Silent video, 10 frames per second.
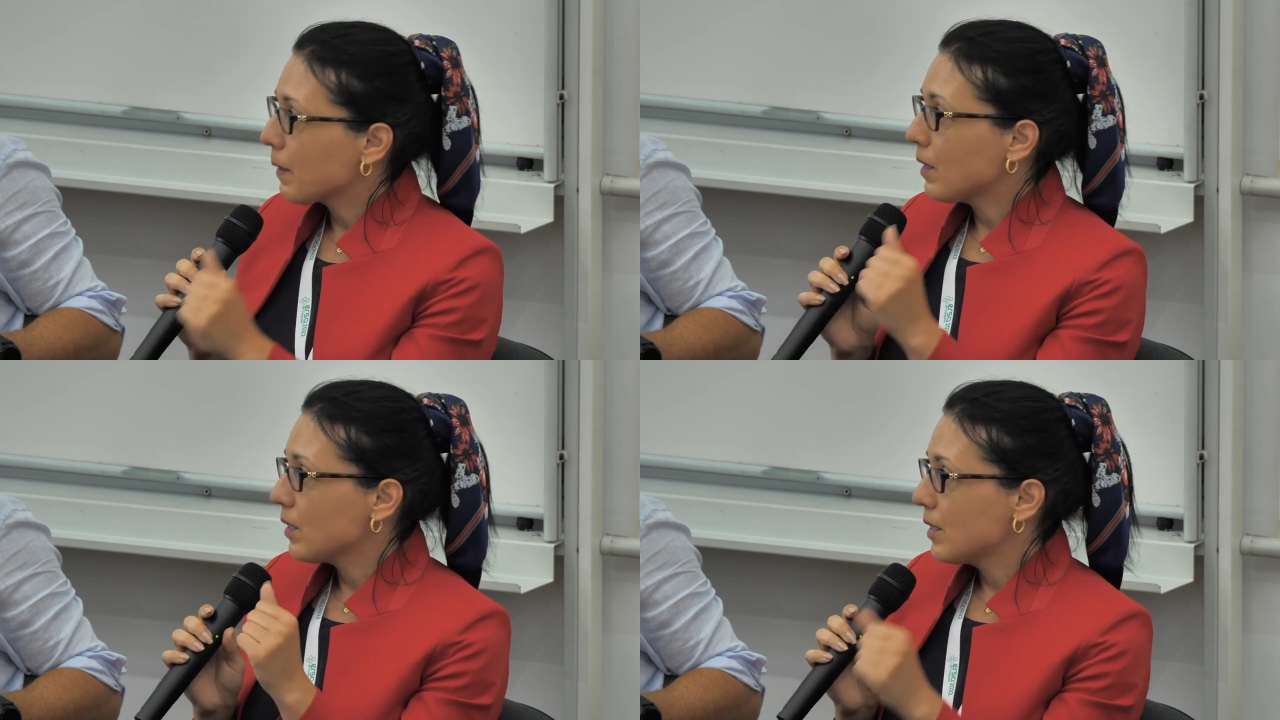
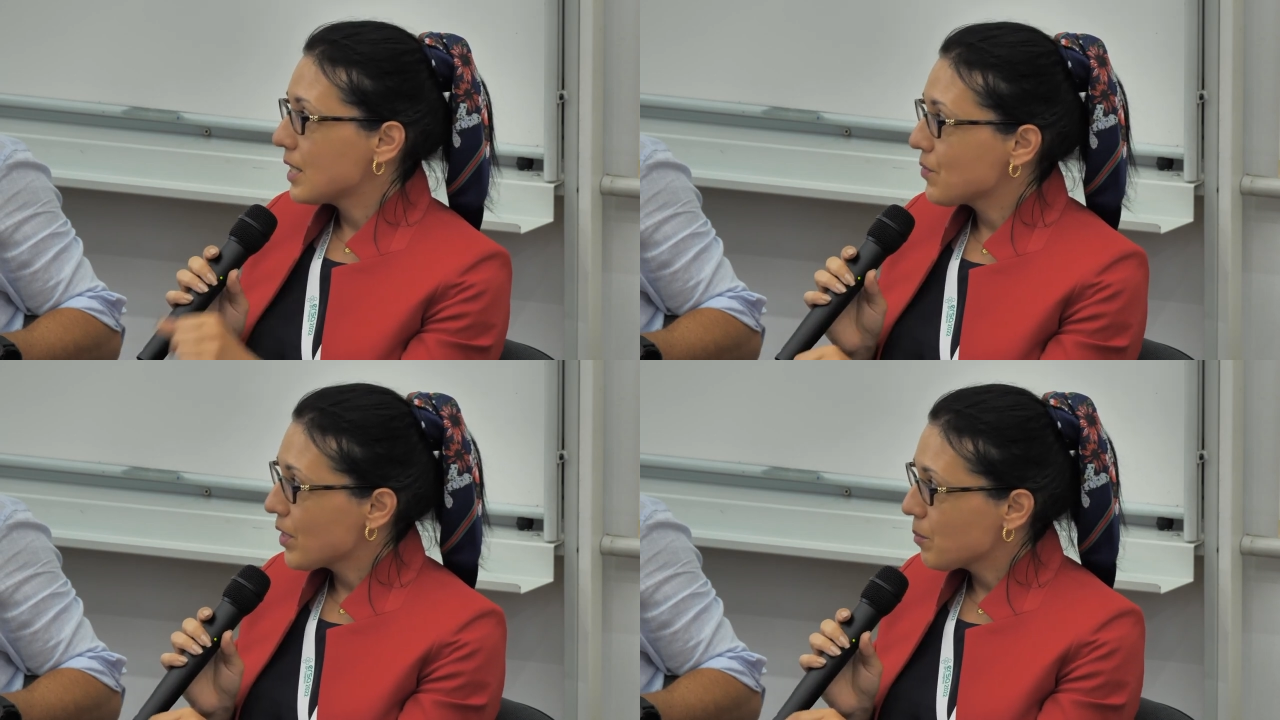
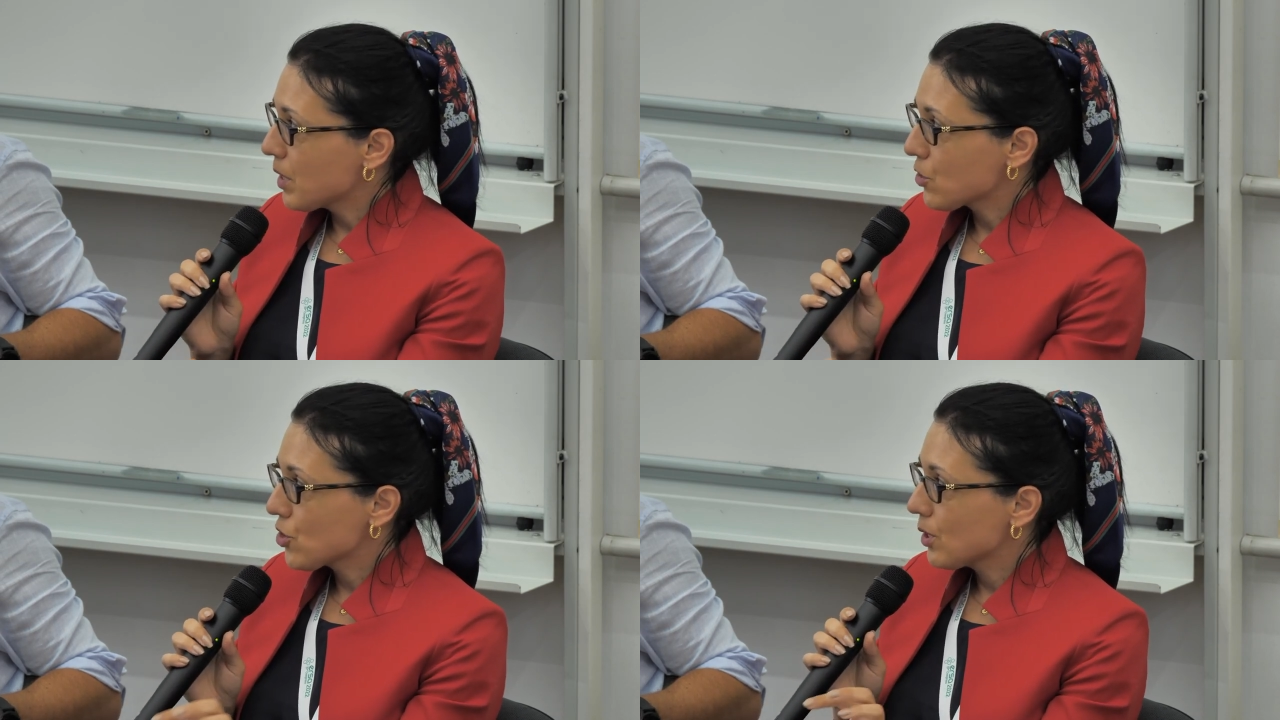Andres very
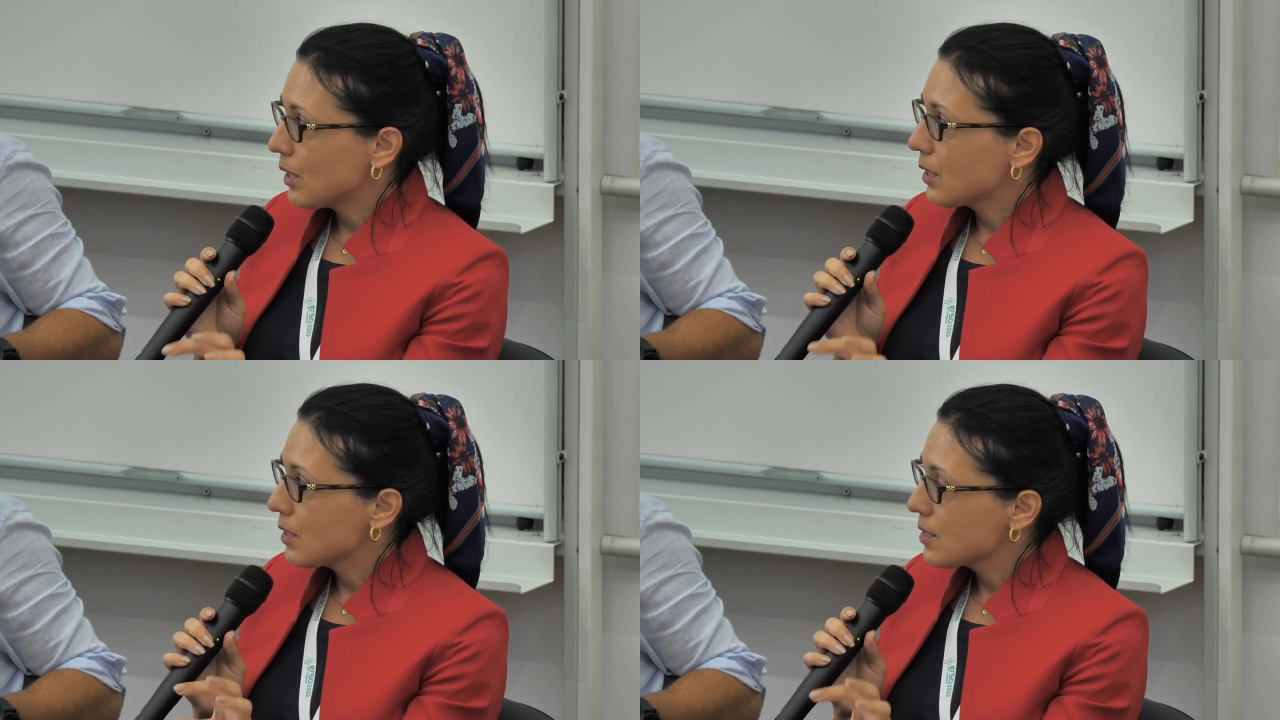much
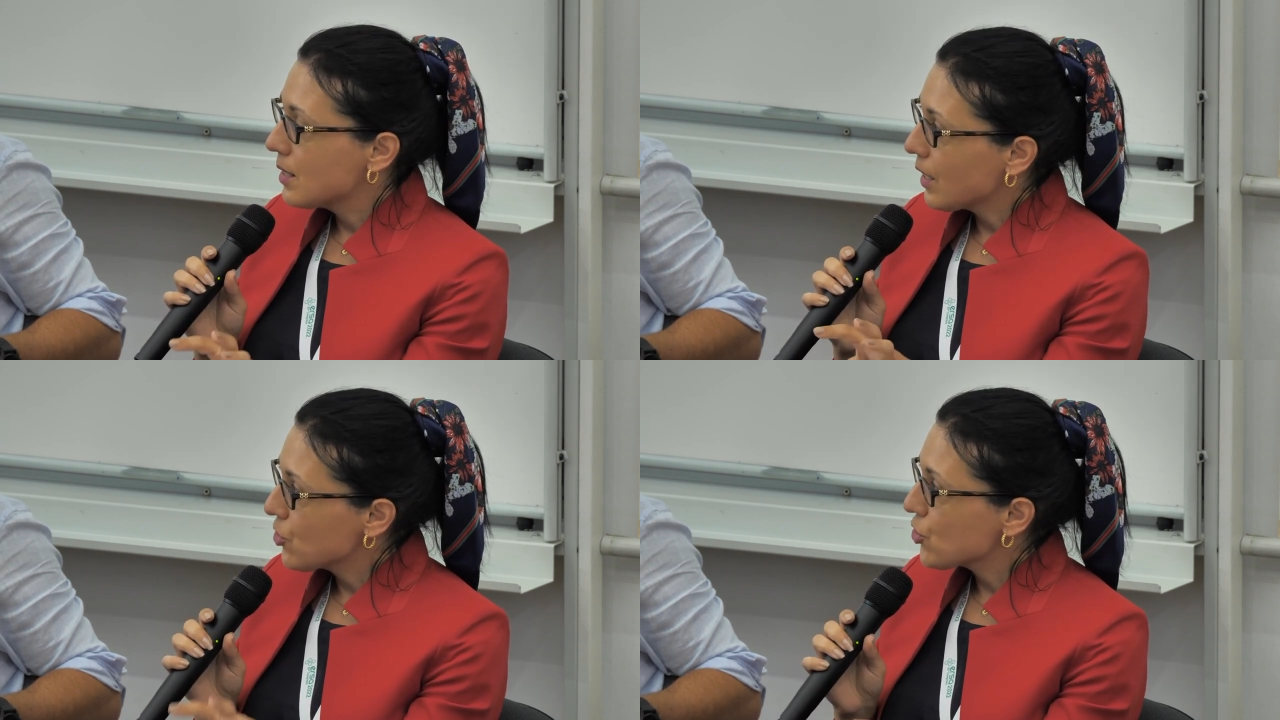that it's
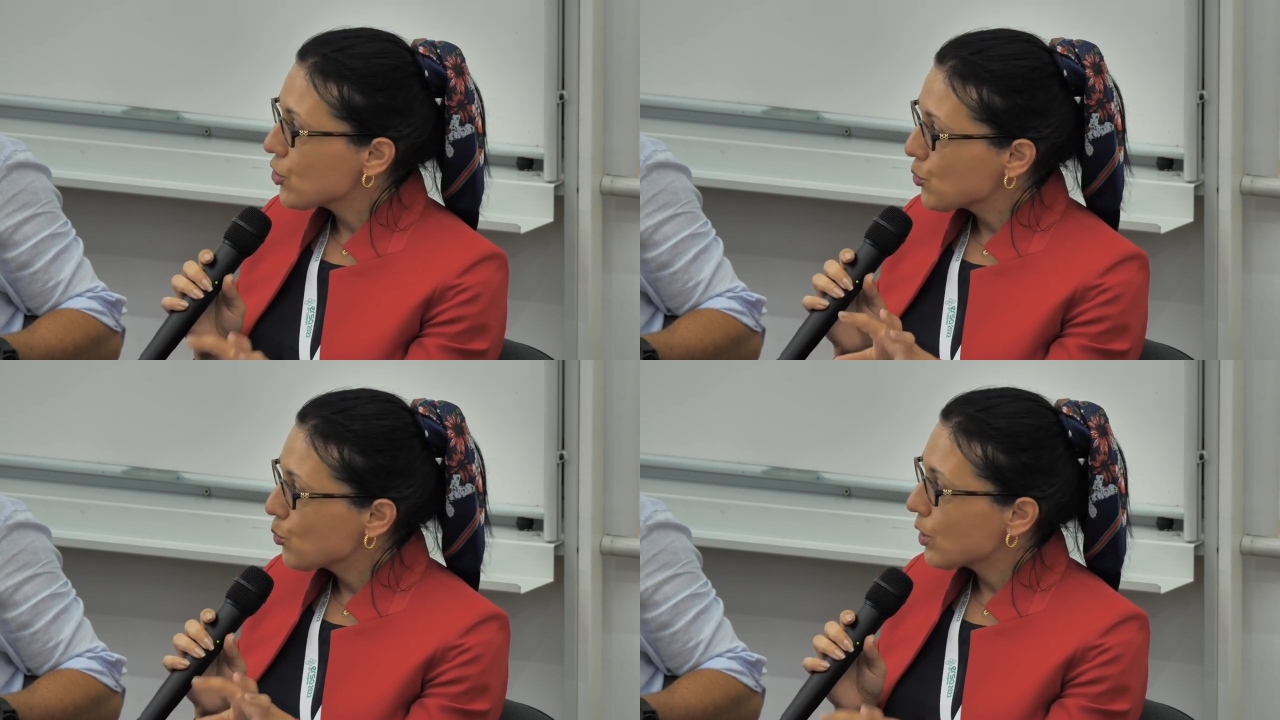
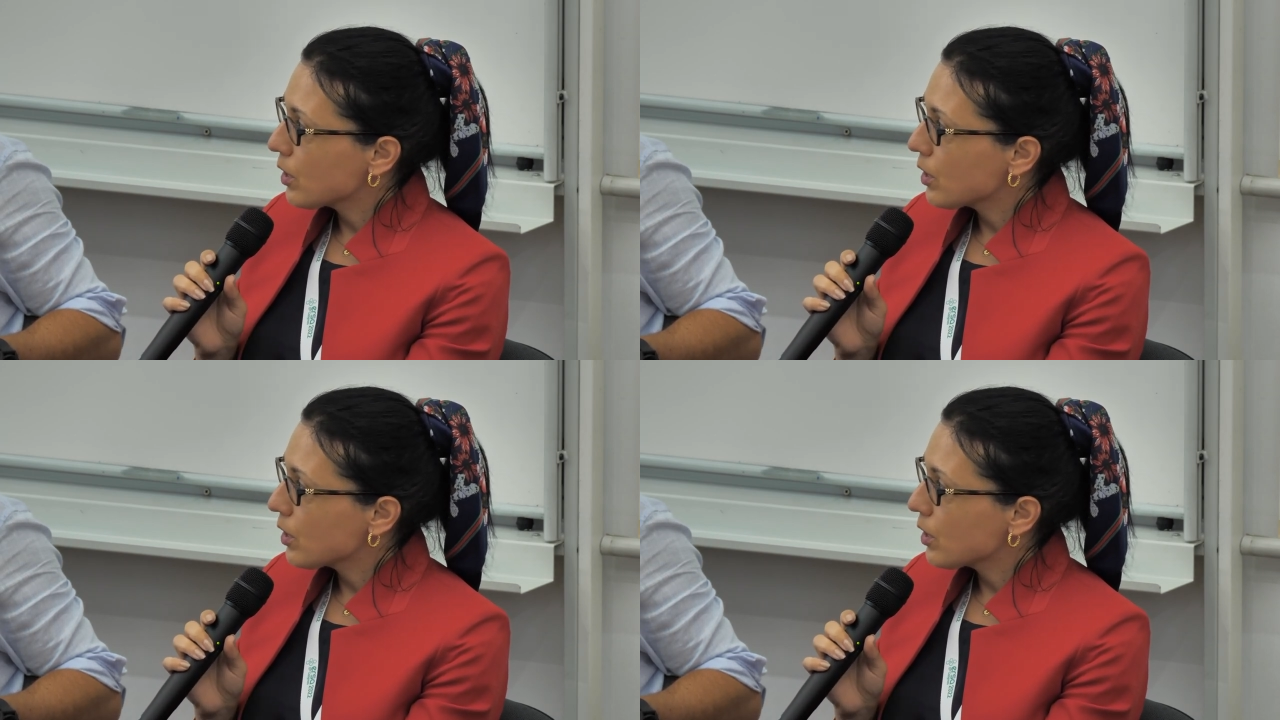dangerous to